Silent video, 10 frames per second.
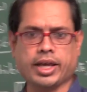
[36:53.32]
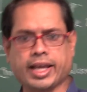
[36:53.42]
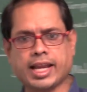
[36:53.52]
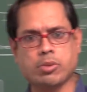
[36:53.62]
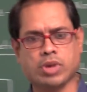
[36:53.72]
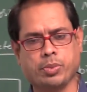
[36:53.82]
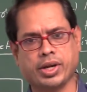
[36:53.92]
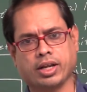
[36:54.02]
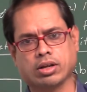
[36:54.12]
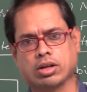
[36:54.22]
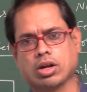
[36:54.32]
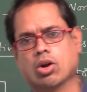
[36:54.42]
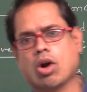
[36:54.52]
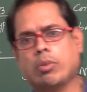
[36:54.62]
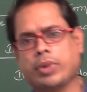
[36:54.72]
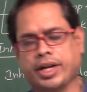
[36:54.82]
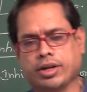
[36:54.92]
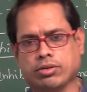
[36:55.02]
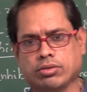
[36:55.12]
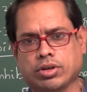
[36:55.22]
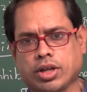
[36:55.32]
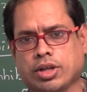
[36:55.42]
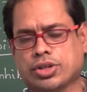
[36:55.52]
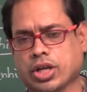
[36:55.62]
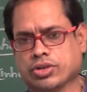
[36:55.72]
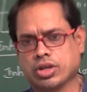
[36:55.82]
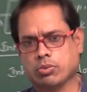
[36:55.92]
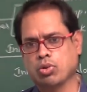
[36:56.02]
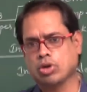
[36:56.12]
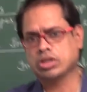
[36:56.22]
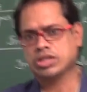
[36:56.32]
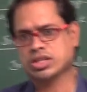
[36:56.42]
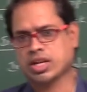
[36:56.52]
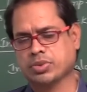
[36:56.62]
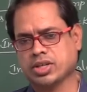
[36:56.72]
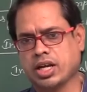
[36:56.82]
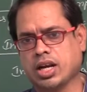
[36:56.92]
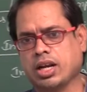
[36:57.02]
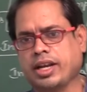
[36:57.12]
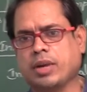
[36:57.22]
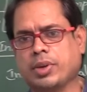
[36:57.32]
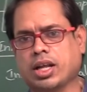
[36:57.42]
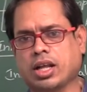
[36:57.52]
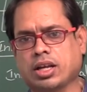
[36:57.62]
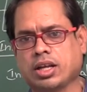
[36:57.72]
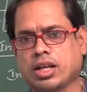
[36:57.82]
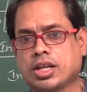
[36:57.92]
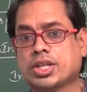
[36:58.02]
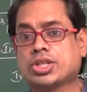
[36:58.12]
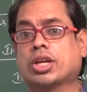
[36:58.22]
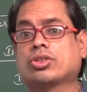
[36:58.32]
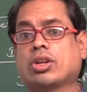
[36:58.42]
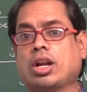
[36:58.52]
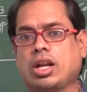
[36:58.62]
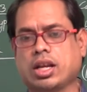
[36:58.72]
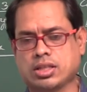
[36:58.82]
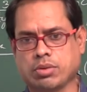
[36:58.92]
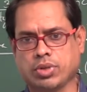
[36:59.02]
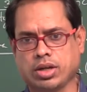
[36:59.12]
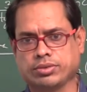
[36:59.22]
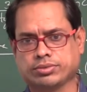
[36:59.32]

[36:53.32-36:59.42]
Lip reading: Again I am repeating. Competitive, structure, both substrate and inhibitor structurally resemble.